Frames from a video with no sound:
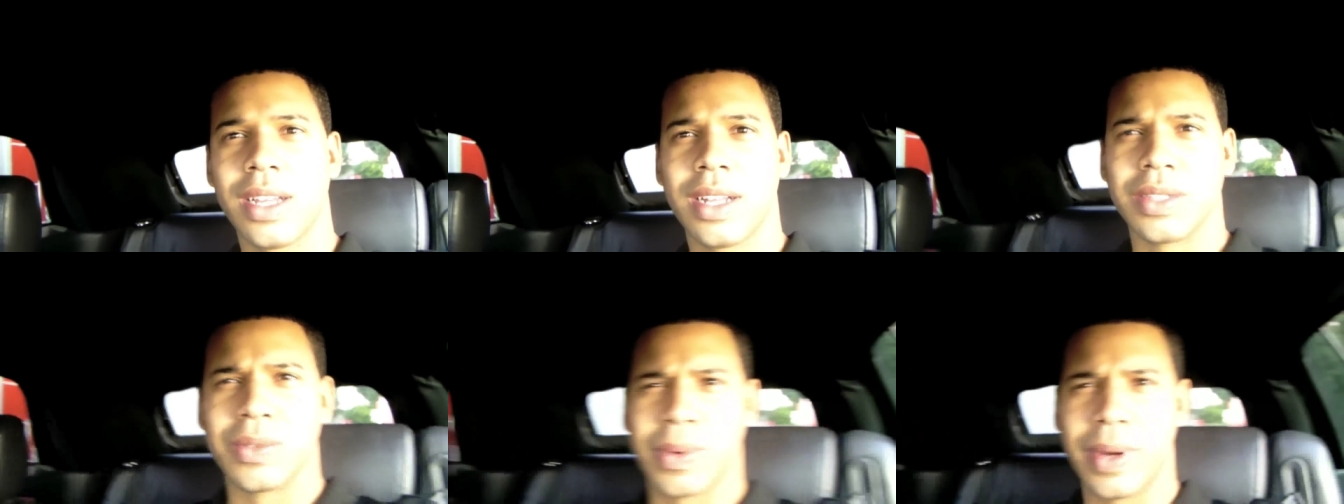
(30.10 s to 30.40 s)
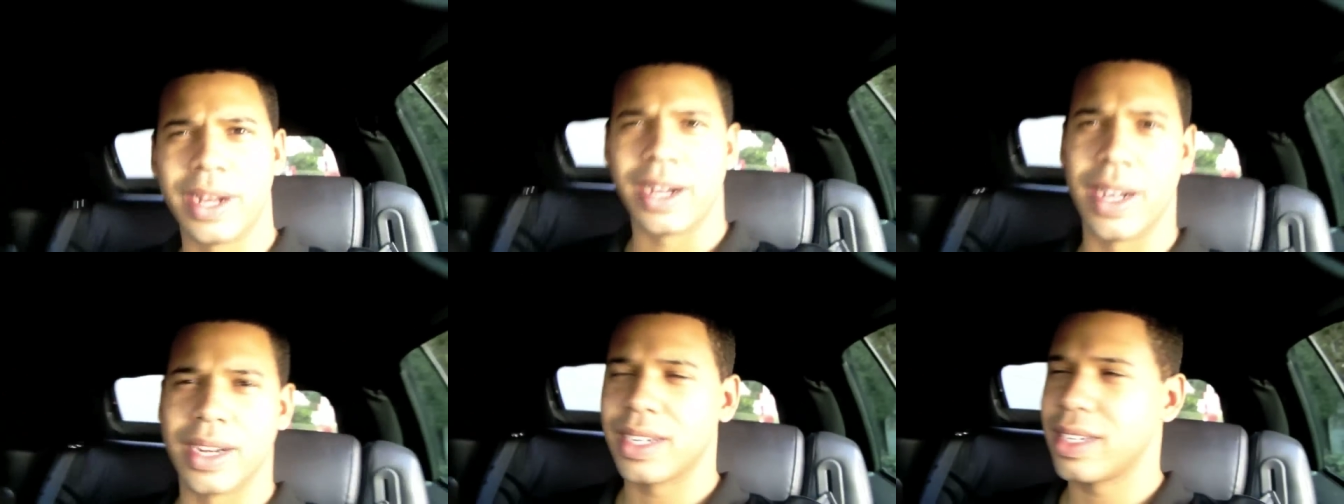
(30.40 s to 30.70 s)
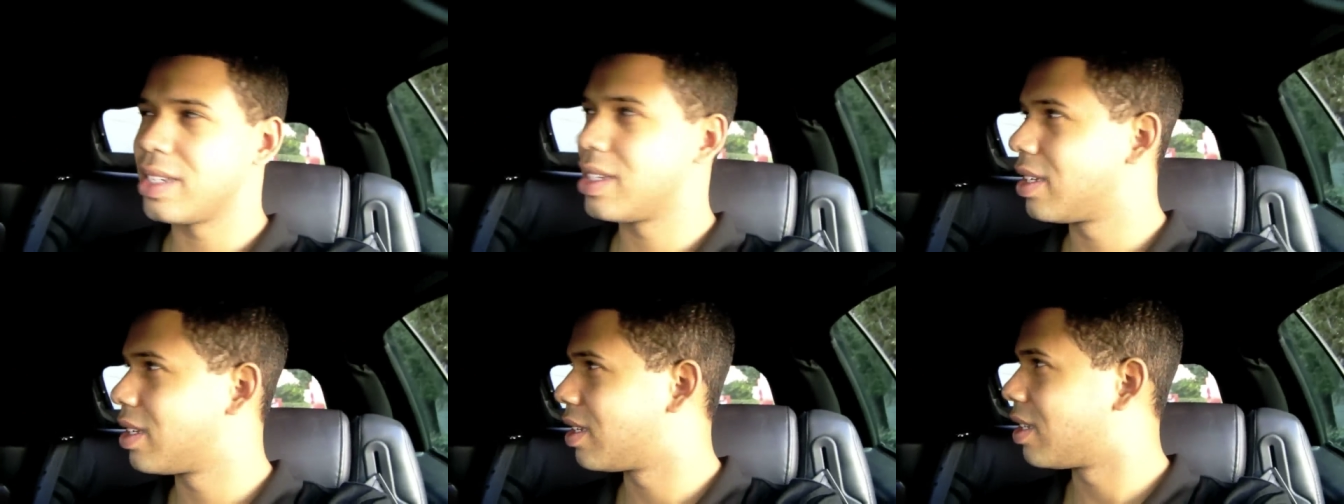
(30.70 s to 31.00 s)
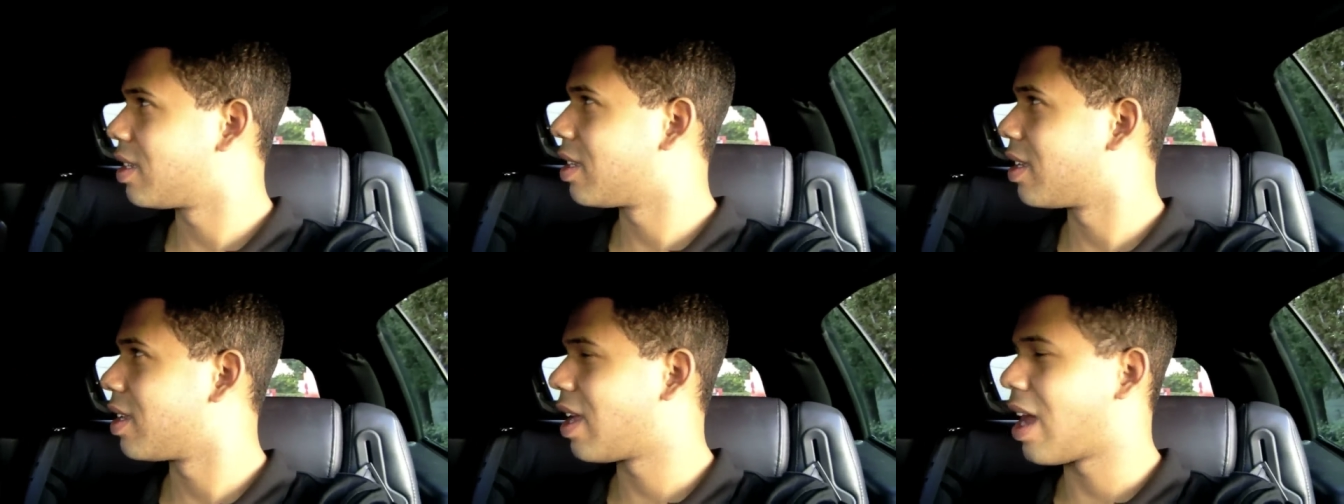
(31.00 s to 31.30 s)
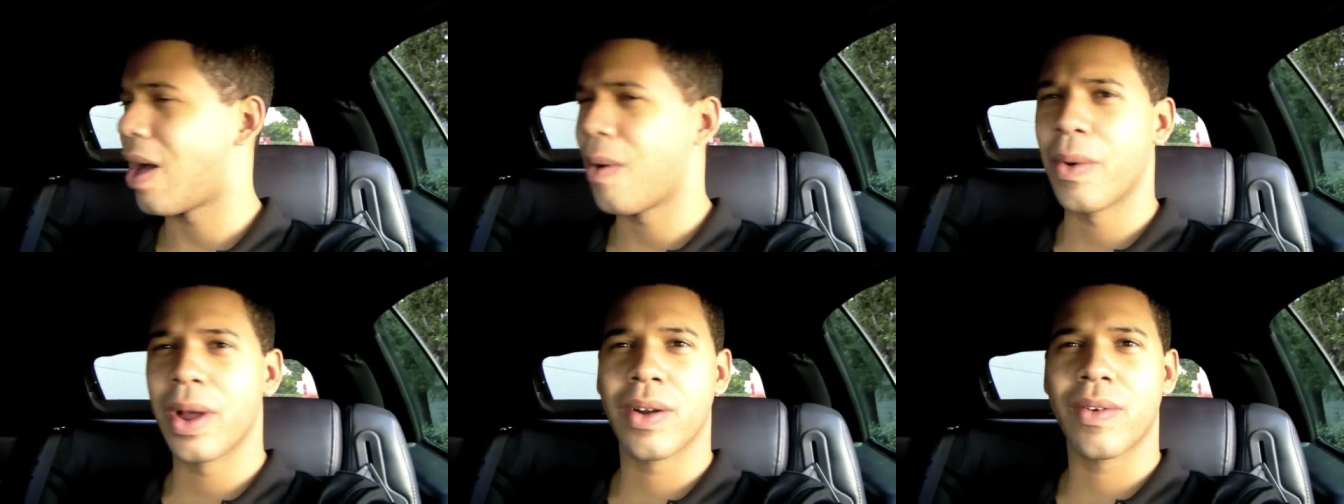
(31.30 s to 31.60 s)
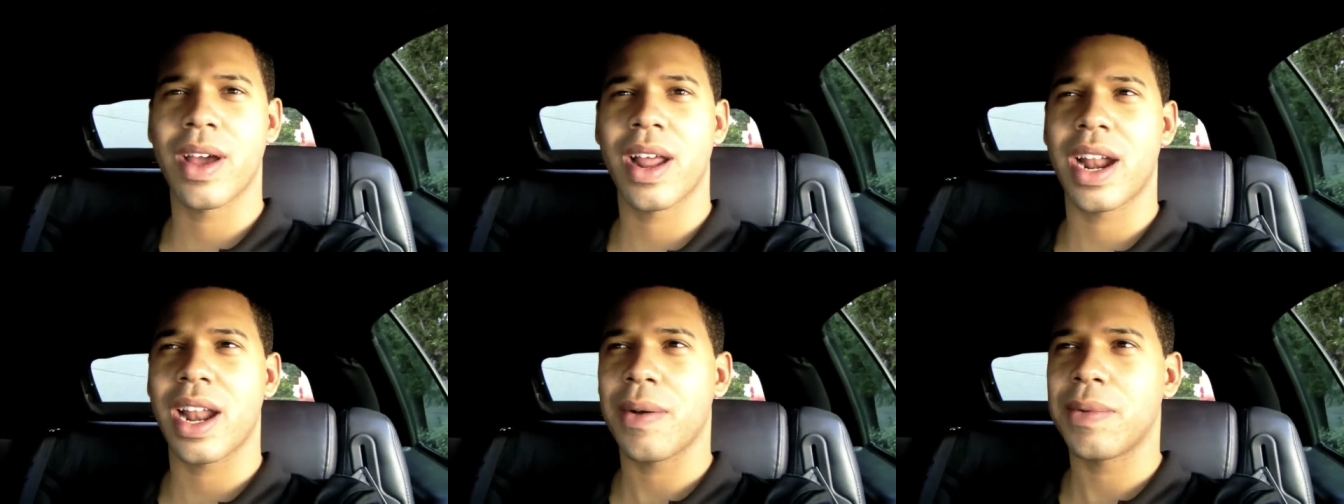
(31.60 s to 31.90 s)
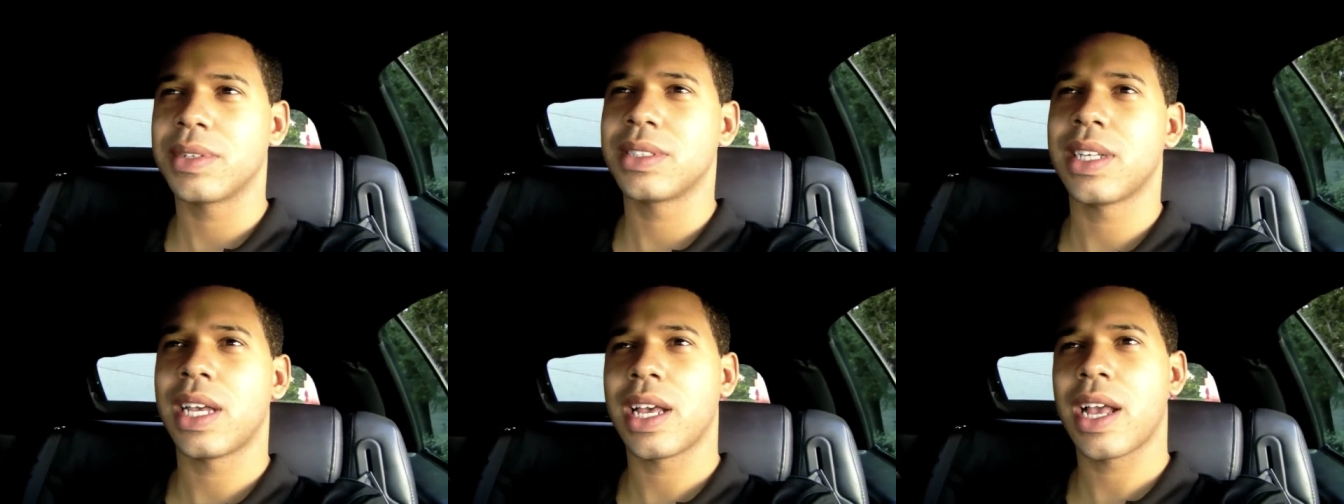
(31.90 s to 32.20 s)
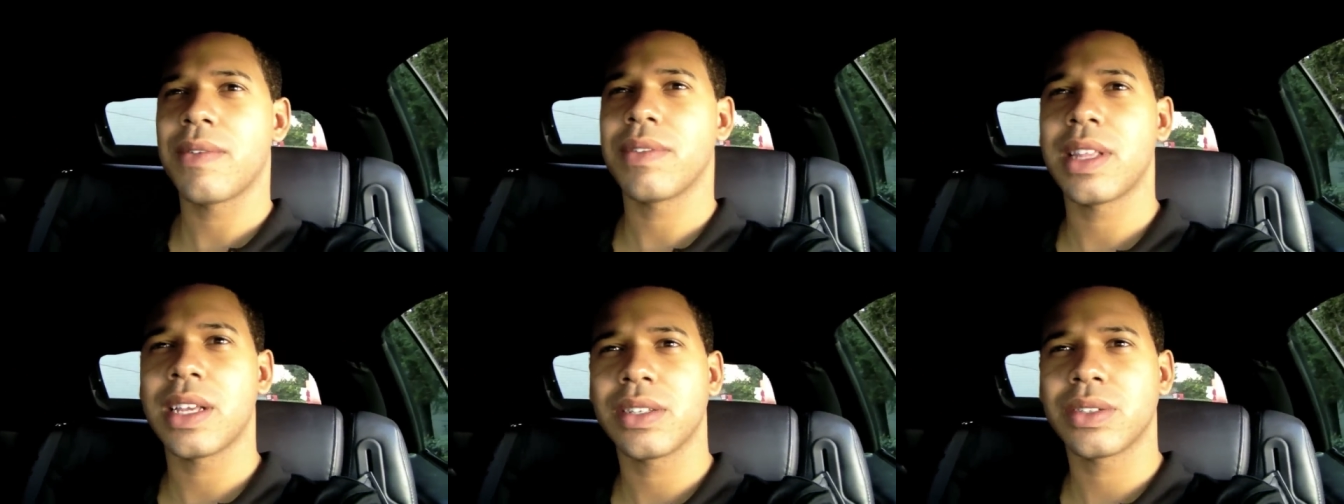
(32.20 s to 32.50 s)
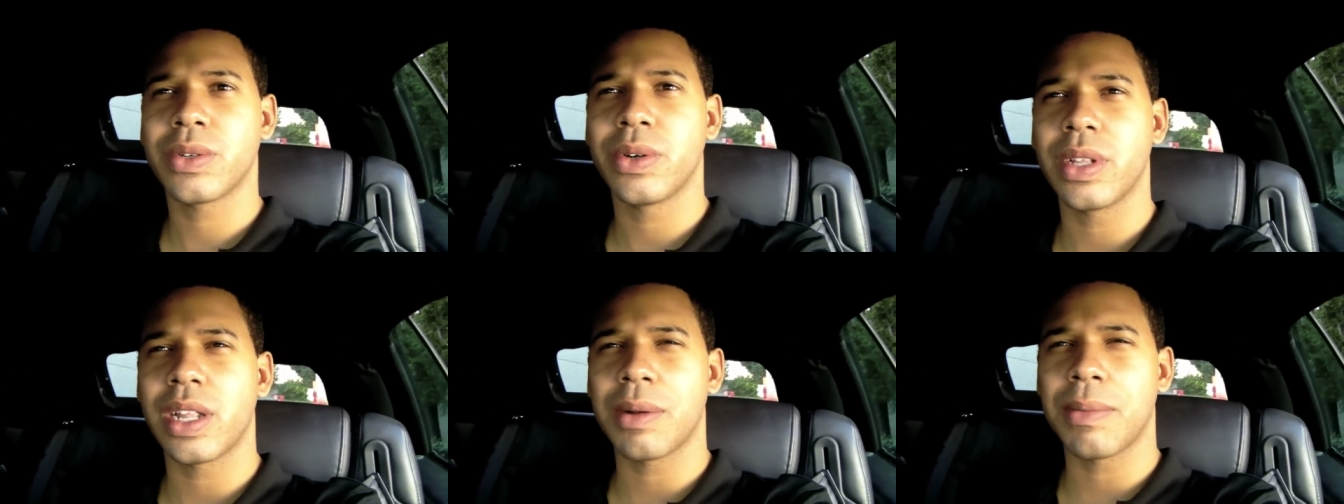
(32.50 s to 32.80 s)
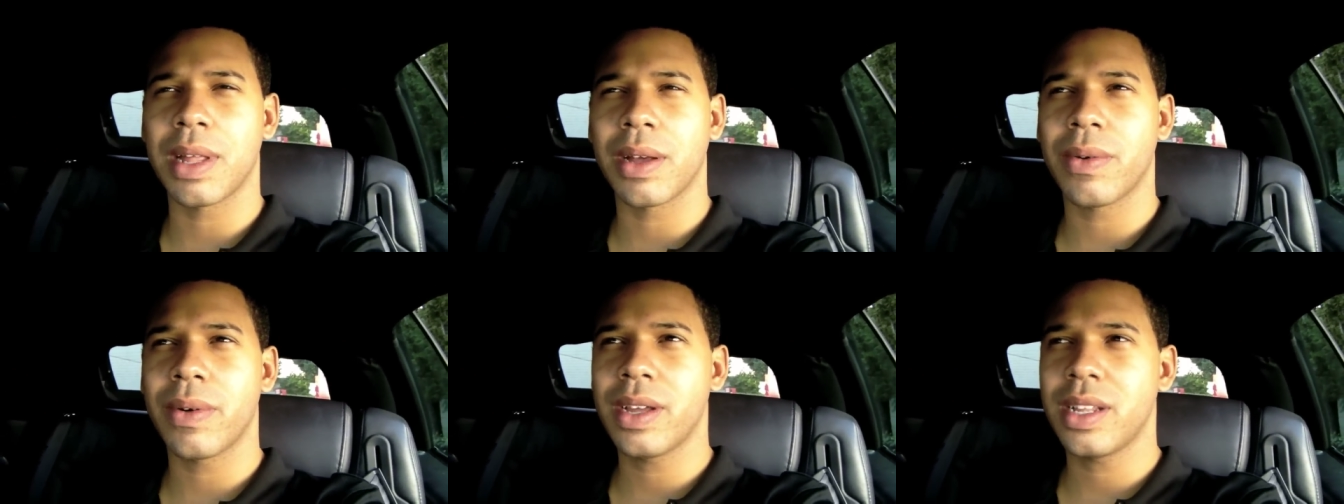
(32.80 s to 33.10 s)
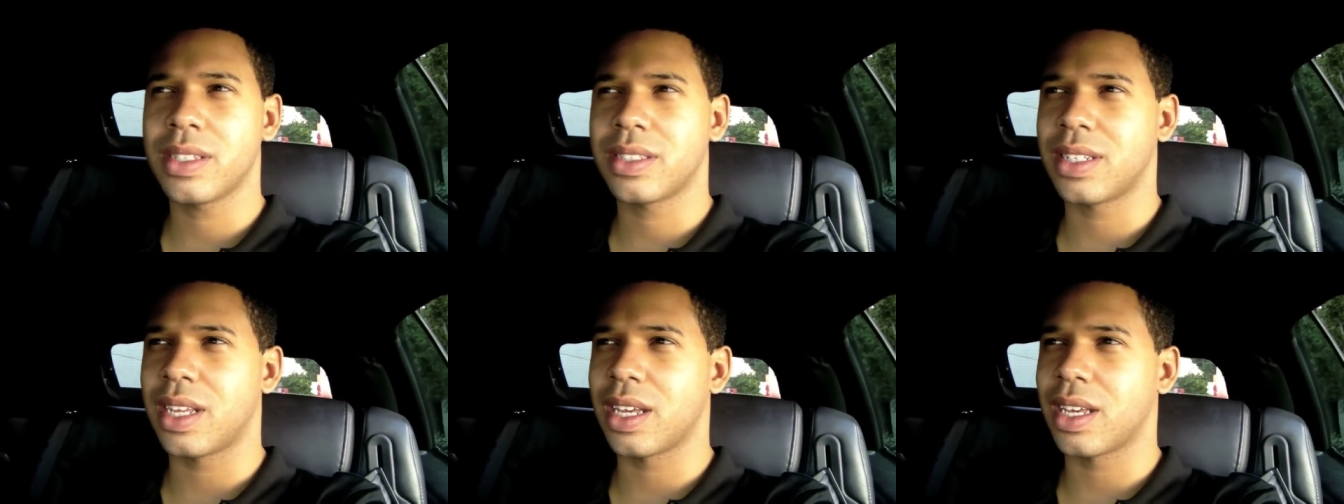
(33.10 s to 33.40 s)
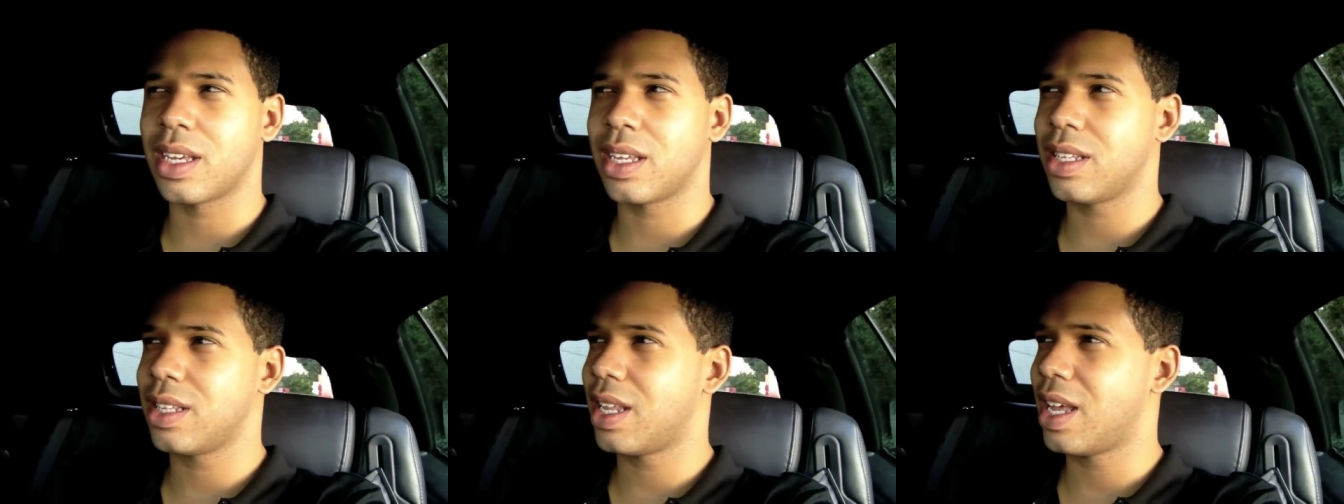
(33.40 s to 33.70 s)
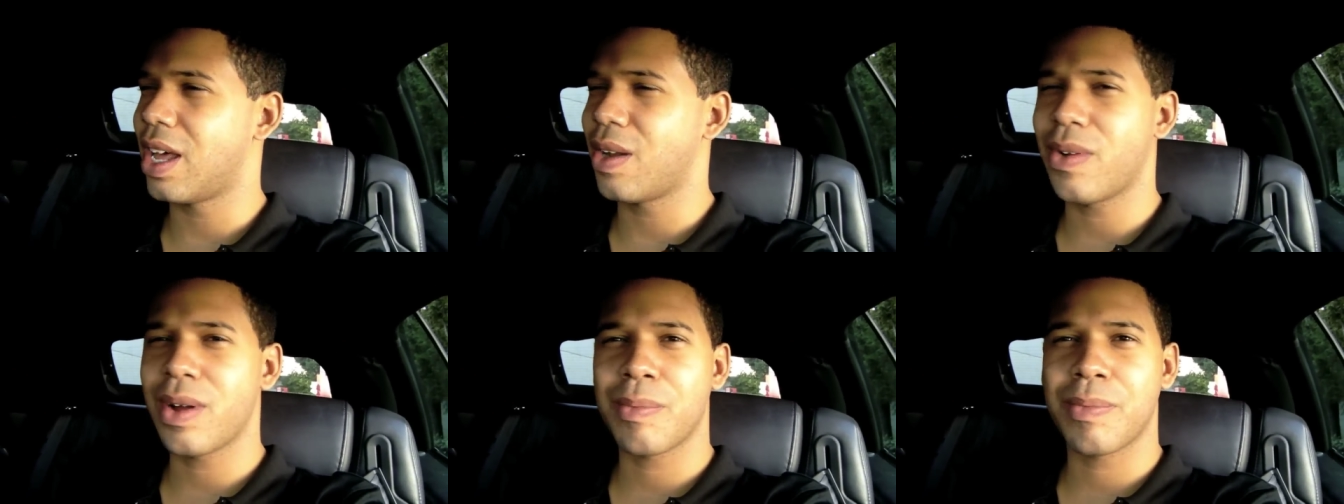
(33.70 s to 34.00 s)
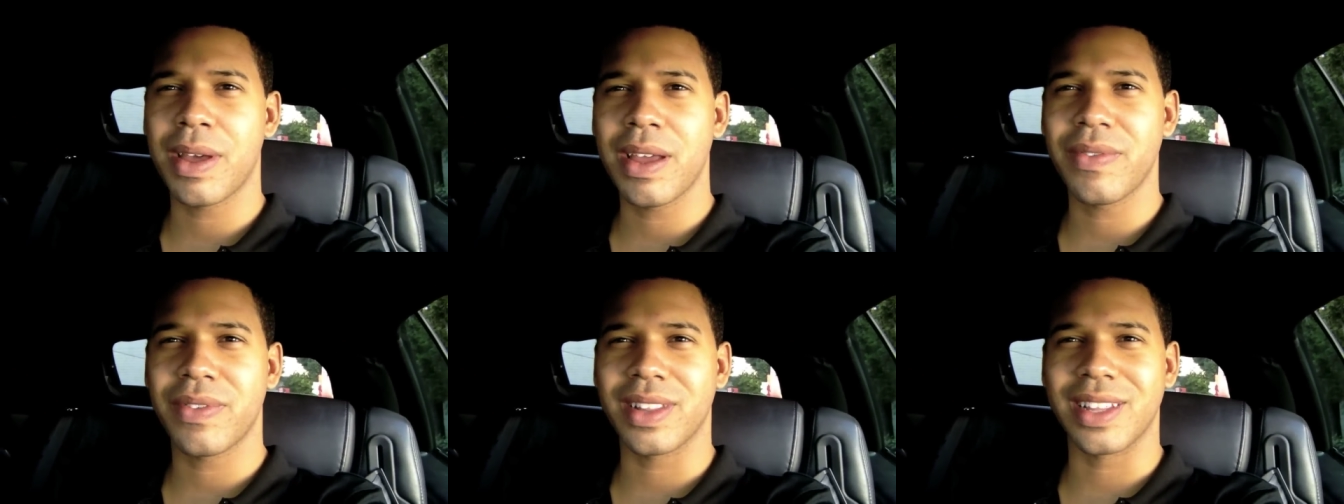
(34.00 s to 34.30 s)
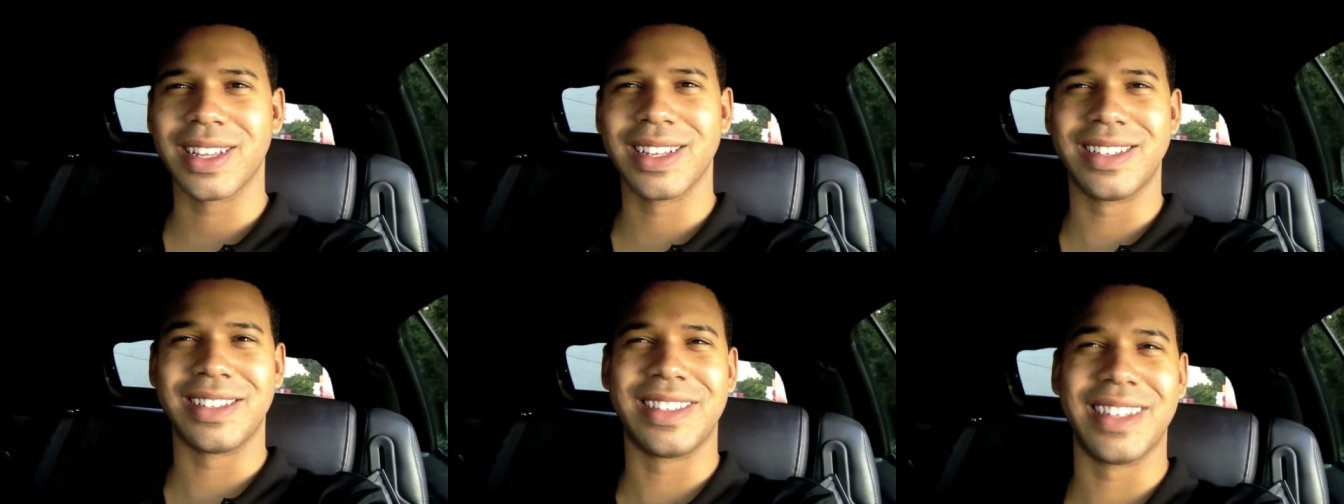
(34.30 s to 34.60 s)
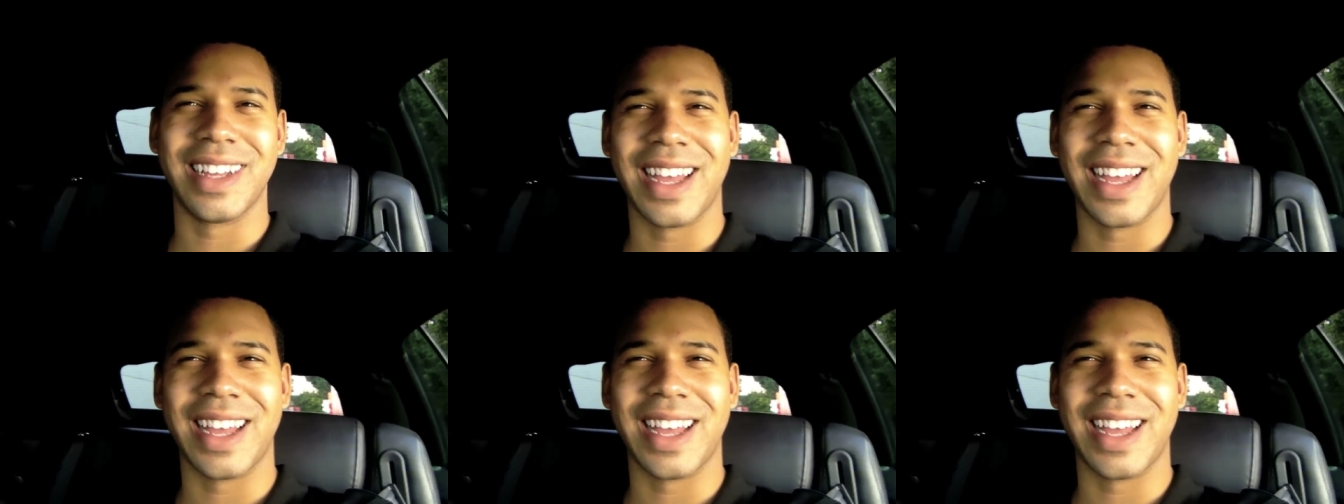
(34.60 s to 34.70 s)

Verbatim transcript: Weird. I went around and I was like, everything's cool, and I'm like, wait a second, how do I pay for this?